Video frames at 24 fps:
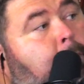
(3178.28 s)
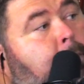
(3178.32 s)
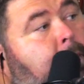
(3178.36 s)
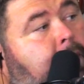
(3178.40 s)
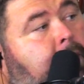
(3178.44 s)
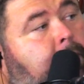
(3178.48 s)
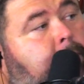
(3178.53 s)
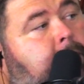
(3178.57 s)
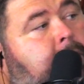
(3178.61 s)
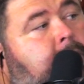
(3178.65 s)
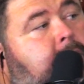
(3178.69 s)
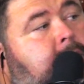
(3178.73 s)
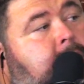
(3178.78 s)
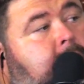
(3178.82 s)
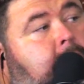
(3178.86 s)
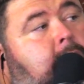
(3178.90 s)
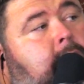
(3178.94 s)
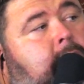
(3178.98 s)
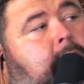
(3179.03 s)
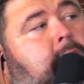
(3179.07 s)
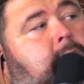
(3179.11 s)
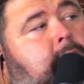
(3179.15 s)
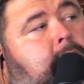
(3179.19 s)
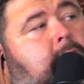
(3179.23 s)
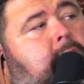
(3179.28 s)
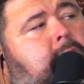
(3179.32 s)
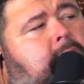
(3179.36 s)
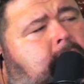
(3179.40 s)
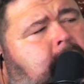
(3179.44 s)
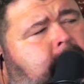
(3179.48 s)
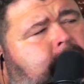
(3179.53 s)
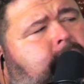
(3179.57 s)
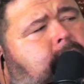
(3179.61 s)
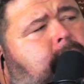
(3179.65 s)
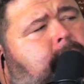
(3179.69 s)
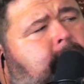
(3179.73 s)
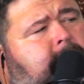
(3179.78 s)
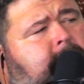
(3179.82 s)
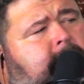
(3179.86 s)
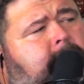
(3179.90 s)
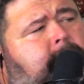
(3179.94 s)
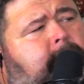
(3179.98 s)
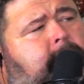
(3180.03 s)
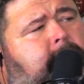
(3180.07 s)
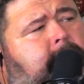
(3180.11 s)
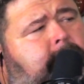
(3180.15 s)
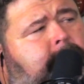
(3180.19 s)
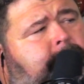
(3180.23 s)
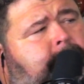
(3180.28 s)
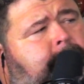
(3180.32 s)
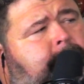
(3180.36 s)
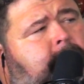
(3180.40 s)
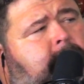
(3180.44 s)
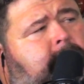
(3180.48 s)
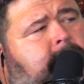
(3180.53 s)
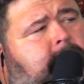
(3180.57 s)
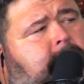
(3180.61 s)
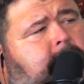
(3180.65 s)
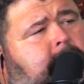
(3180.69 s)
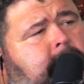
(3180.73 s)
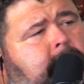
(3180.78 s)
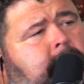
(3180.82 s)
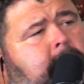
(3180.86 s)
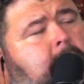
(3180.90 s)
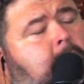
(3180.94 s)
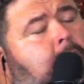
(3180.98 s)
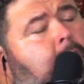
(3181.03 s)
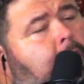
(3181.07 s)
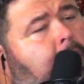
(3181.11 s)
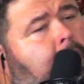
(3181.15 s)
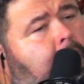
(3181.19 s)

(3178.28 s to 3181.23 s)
homemade lemonade. Yeah, yep. yeah, yeah. I love homemade lemonade. It's a